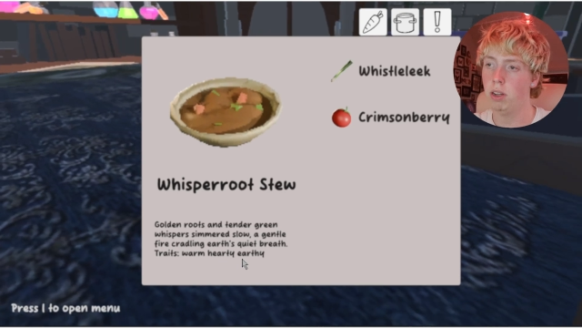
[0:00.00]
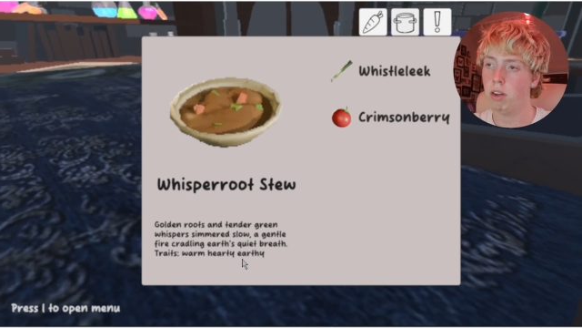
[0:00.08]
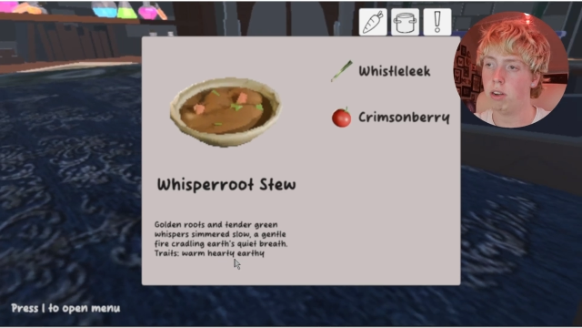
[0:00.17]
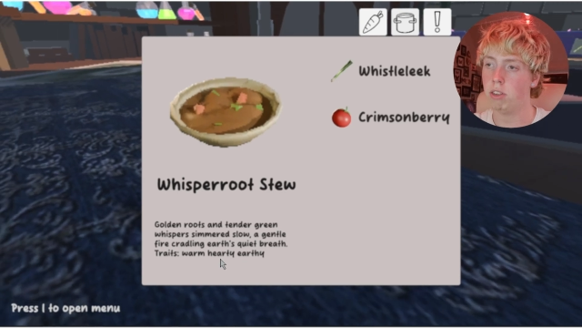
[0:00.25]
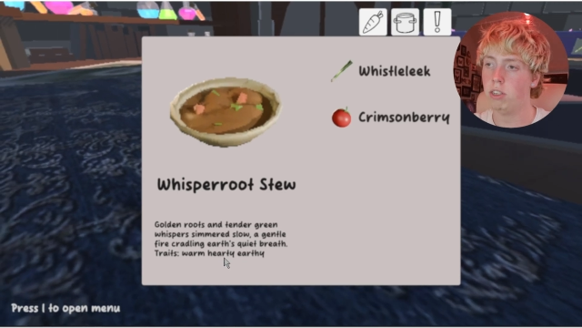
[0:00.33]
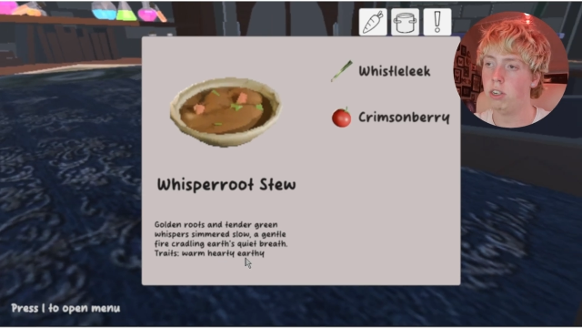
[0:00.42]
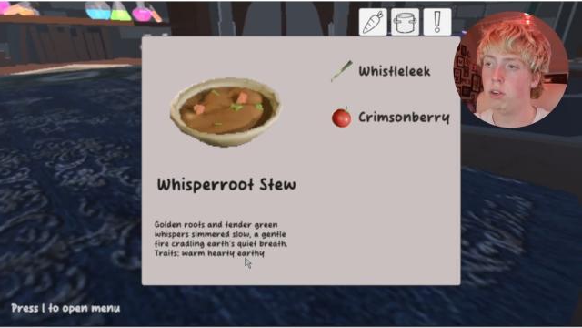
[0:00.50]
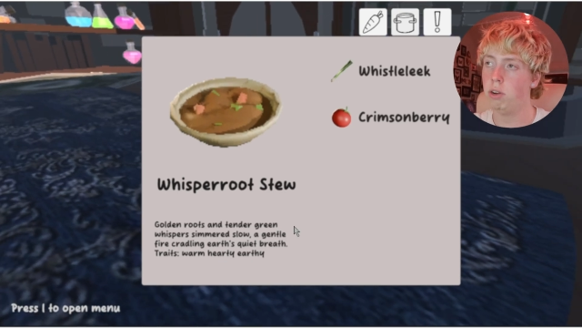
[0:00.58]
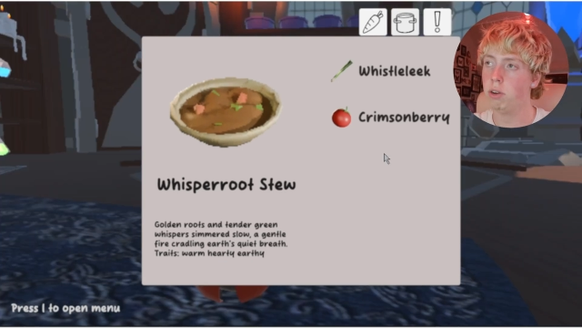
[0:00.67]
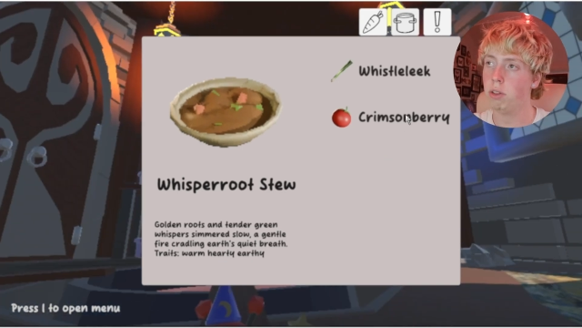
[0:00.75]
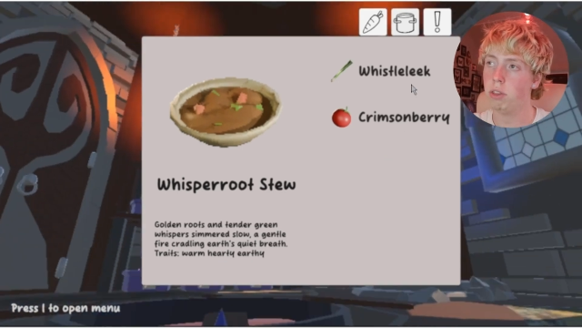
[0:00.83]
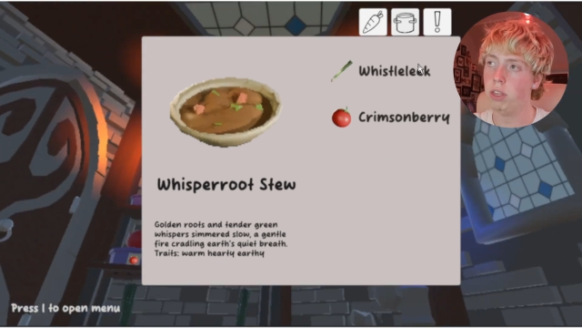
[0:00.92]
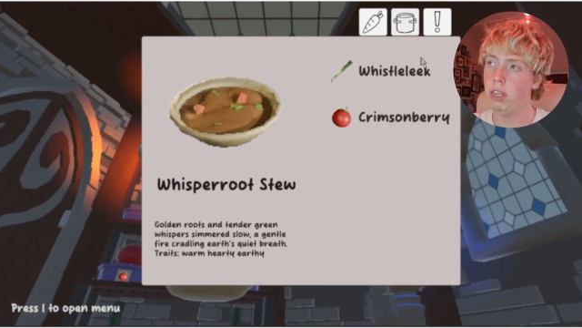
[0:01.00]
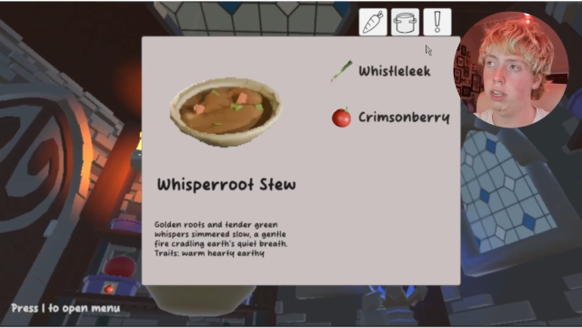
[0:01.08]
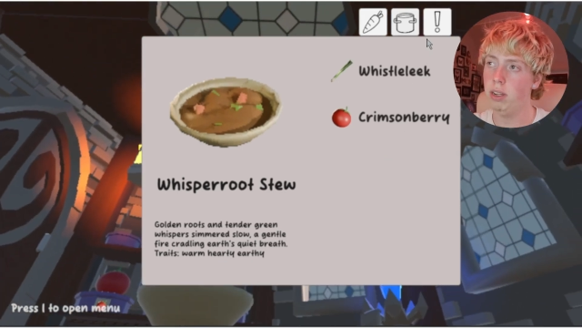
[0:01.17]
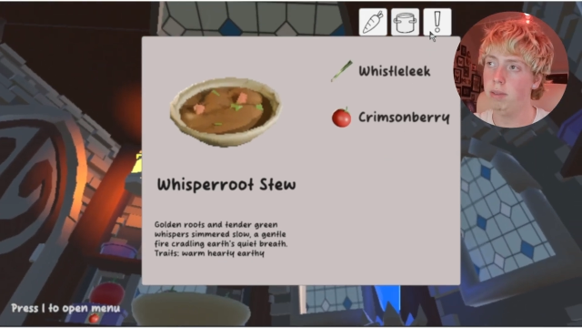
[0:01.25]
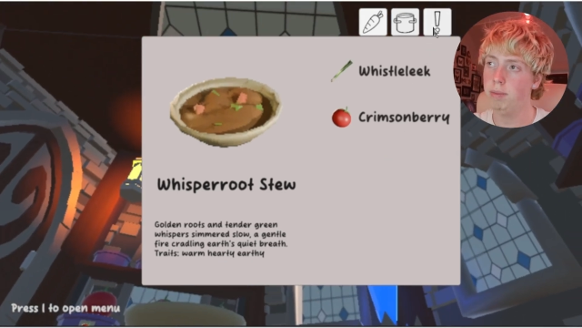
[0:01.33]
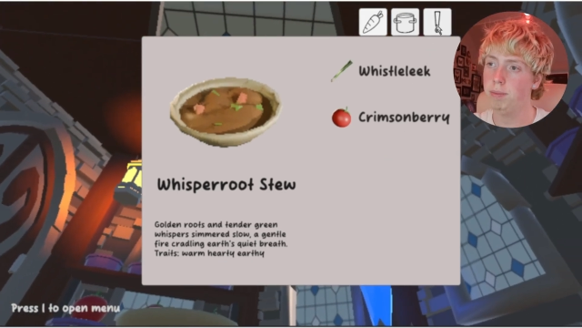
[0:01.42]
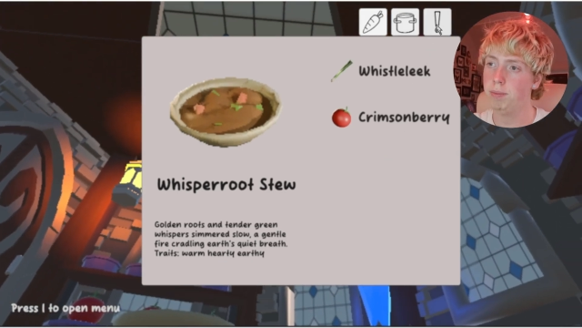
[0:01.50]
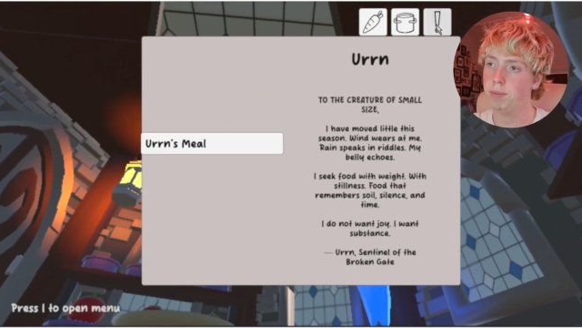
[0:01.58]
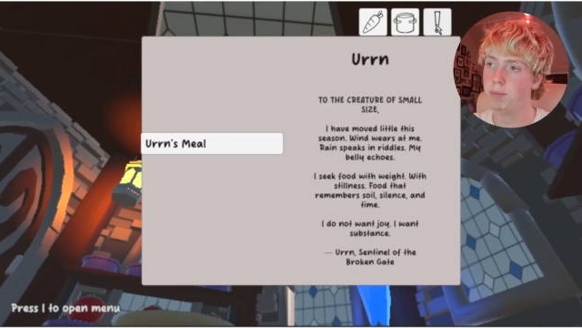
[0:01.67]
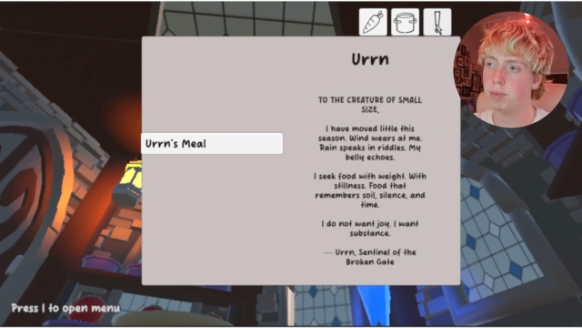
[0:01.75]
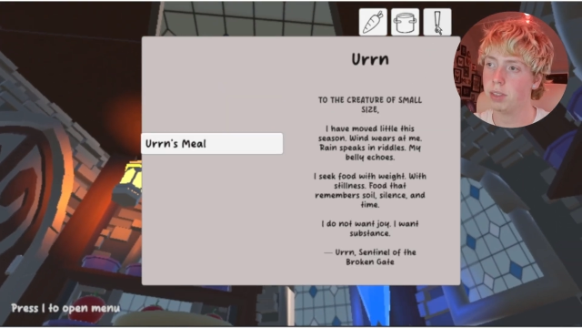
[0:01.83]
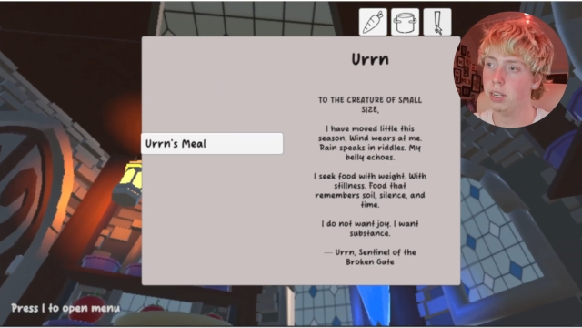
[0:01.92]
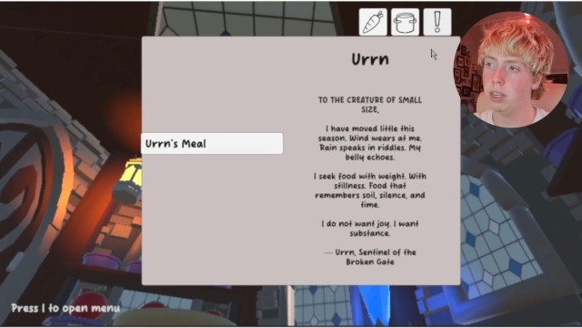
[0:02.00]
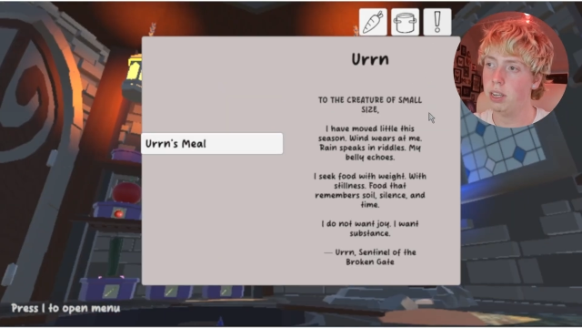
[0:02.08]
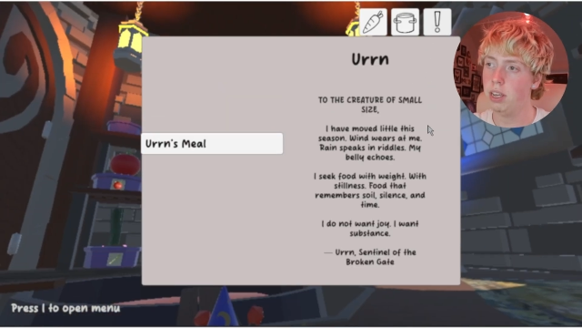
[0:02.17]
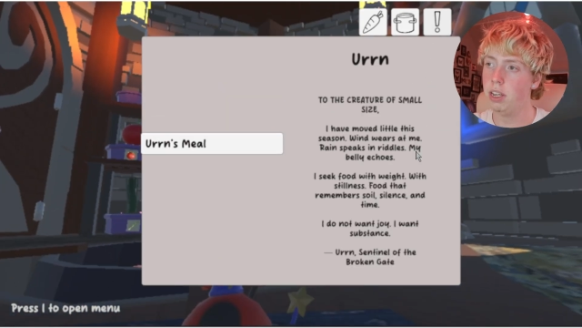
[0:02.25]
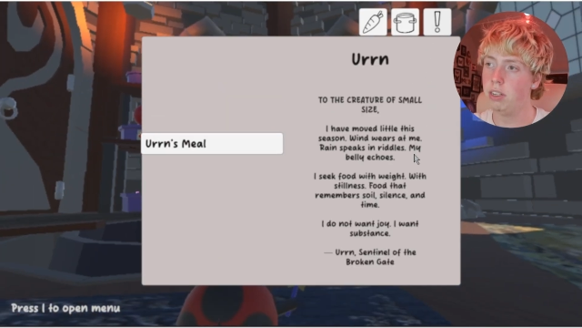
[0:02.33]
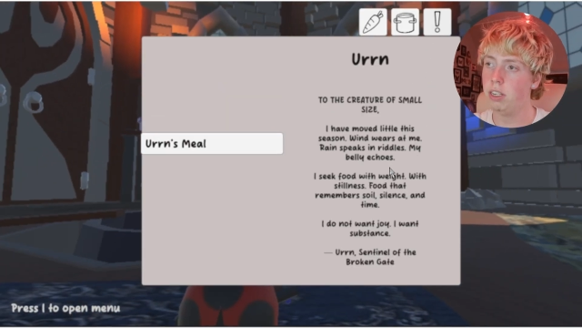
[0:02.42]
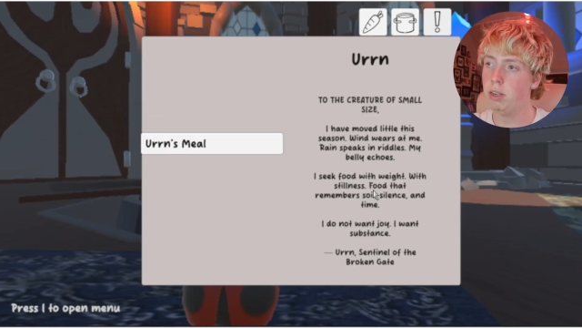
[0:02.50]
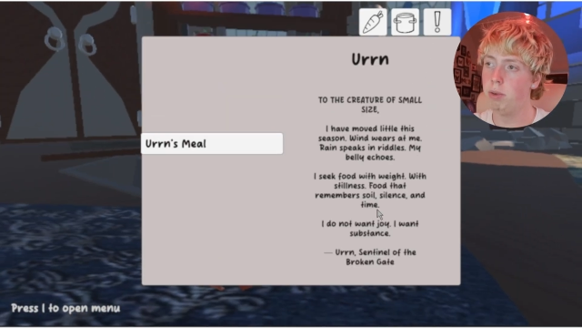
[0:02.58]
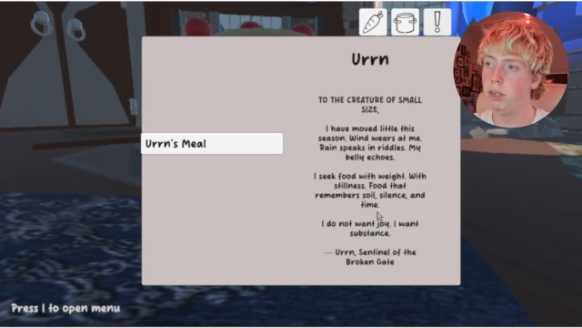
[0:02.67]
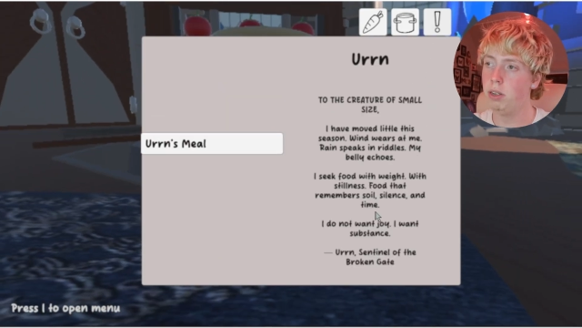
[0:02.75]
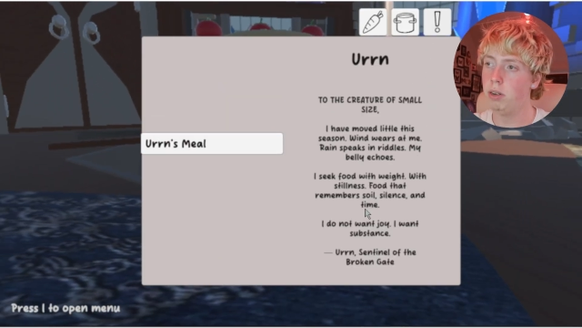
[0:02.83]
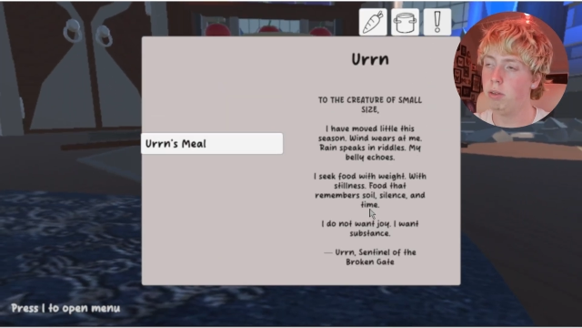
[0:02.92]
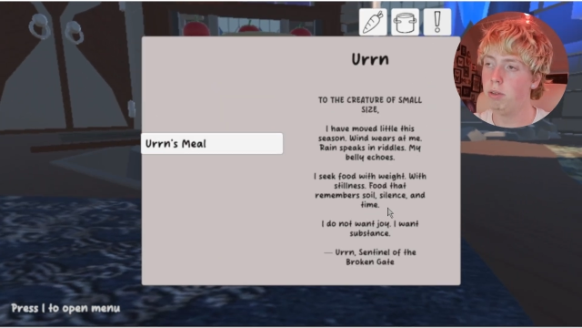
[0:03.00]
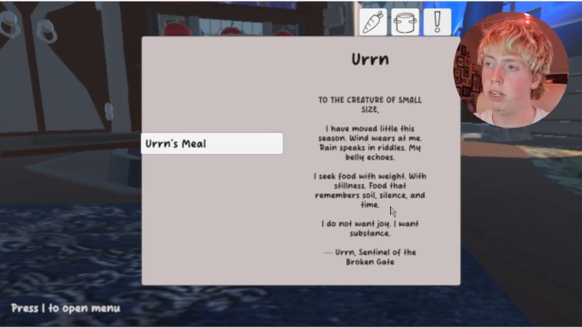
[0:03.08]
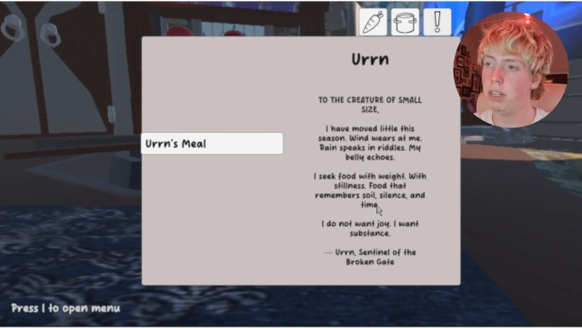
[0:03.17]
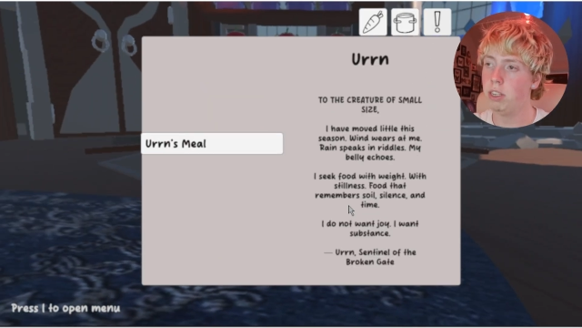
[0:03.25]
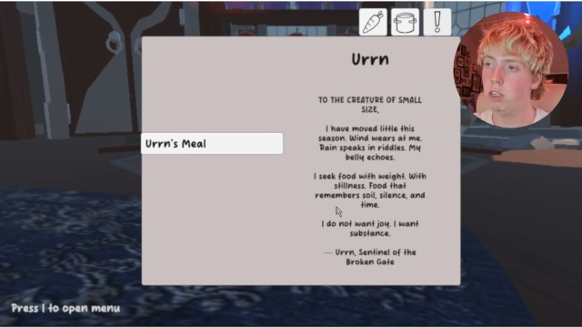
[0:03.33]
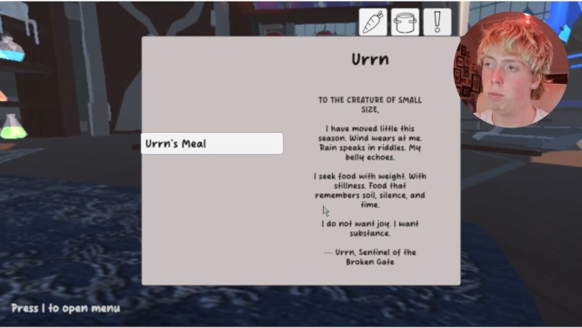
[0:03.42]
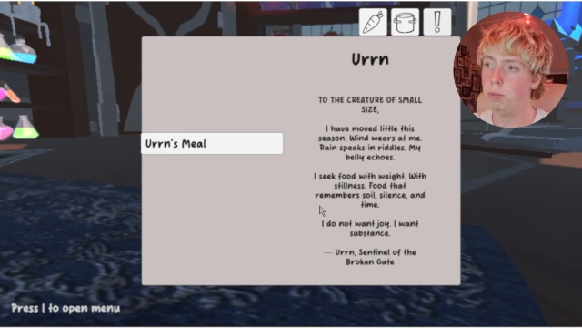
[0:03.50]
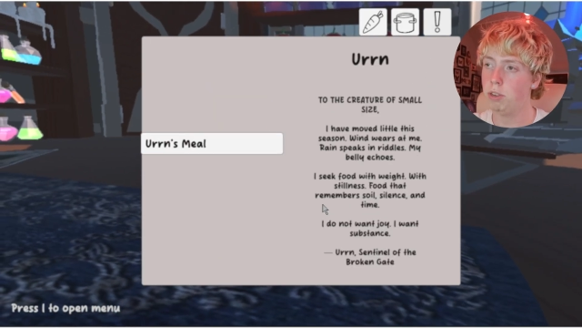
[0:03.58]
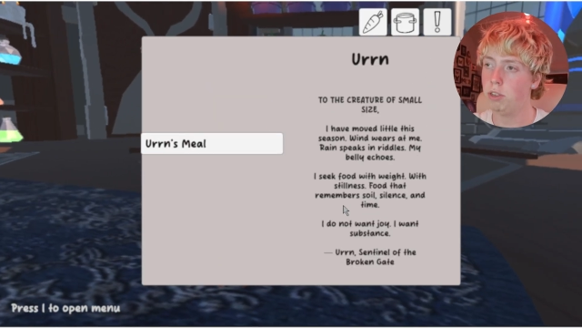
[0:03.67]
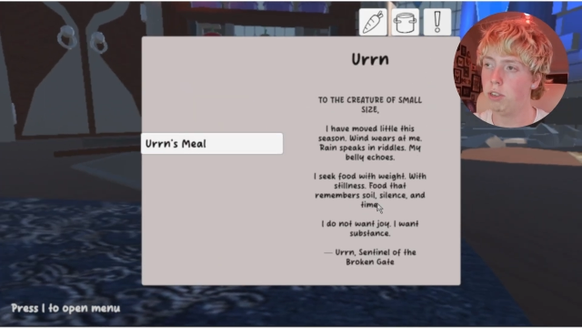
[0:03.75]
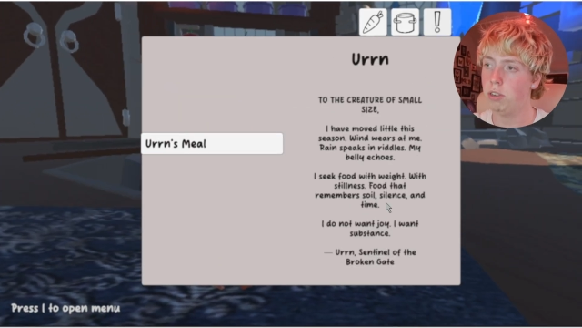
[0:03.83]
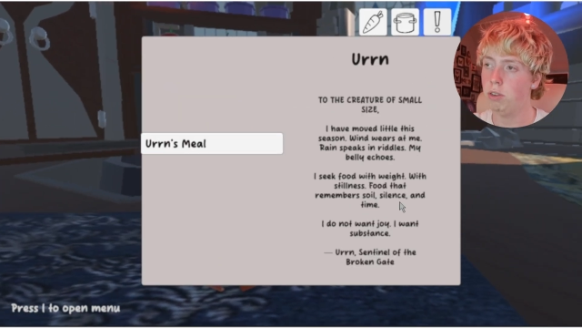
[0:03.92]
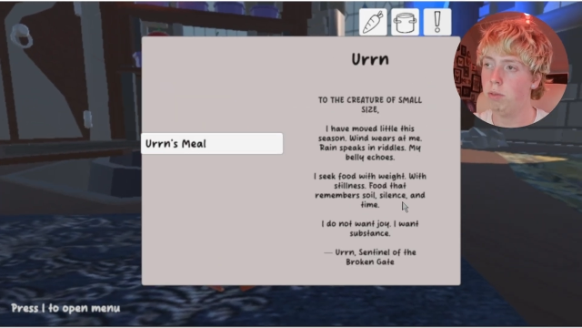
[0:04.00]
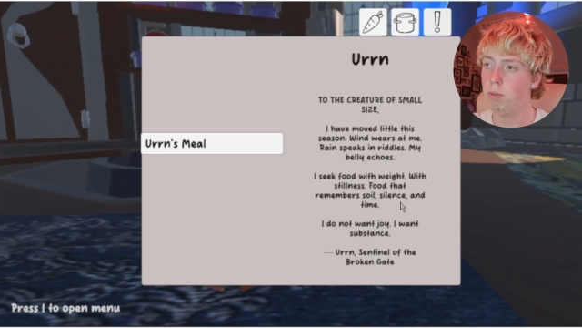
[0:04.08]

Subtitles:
hearty and earthy. And here we know that this person